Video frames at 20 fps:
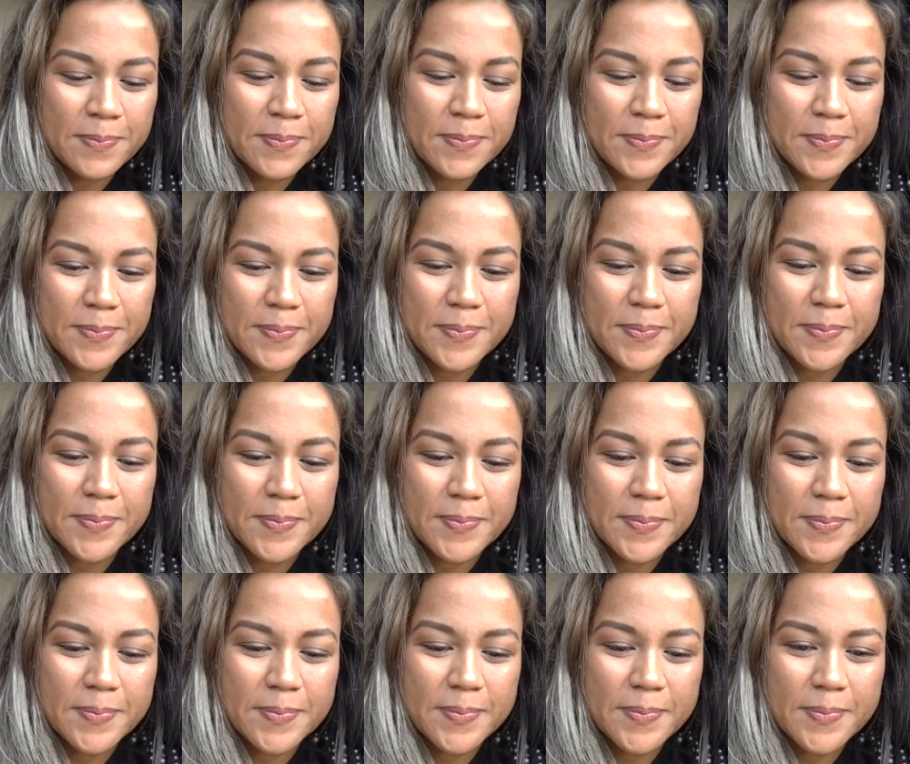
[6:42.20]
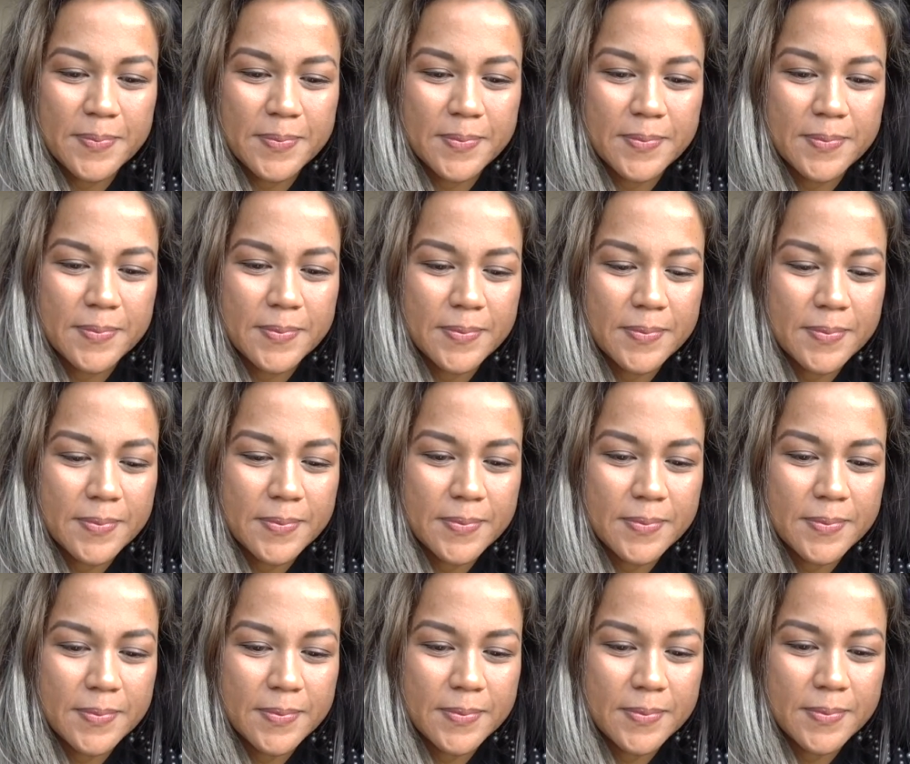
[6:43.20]

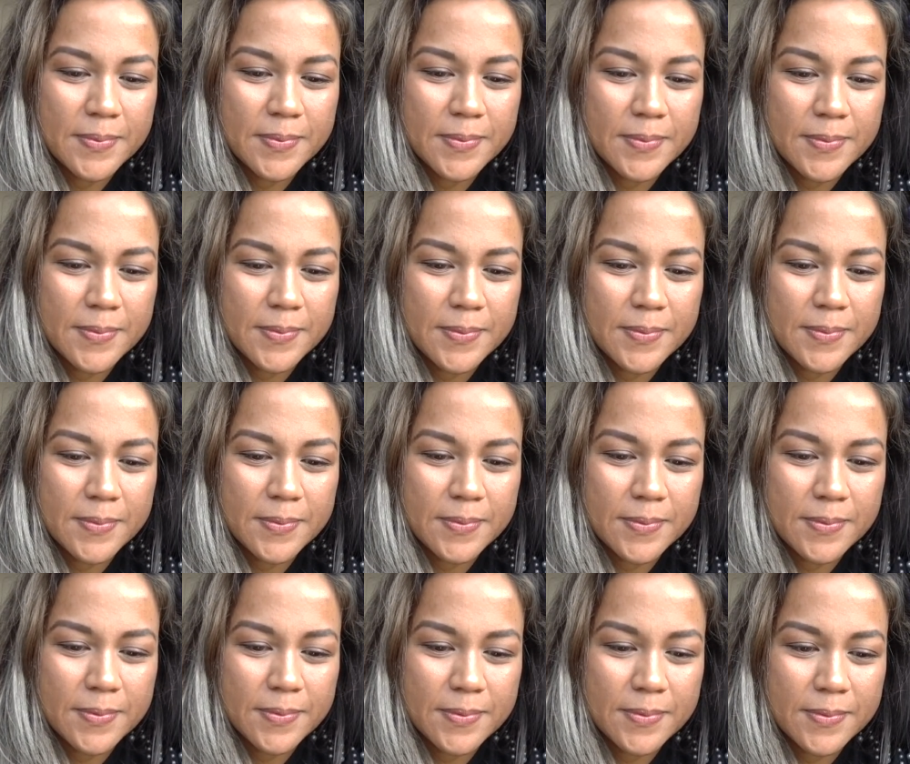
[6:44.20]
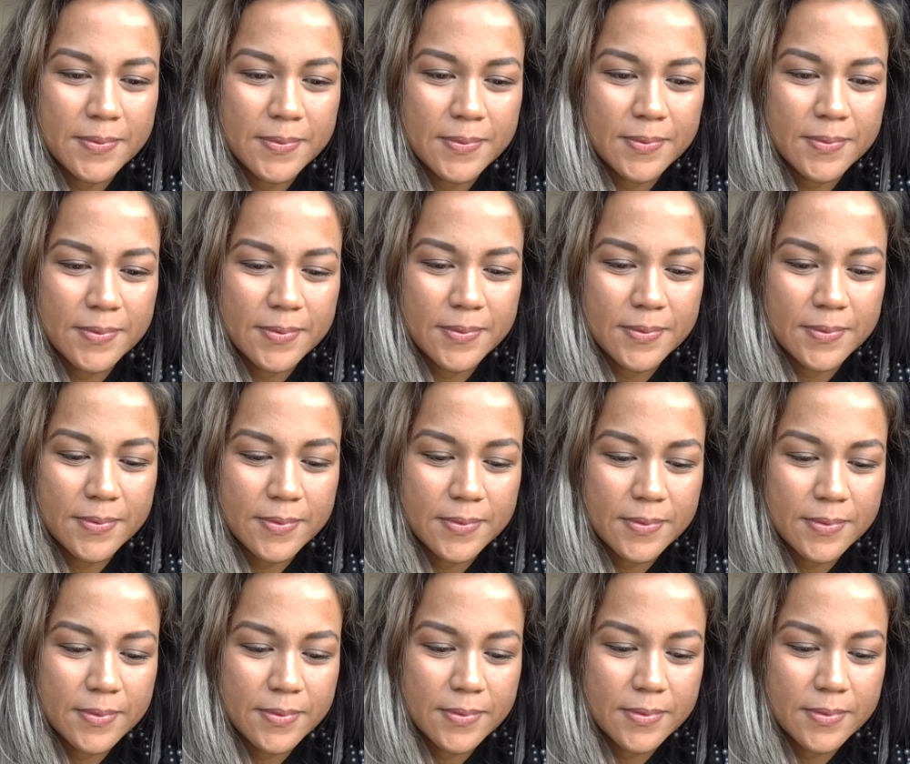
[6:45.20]
No one is speaking in this clip.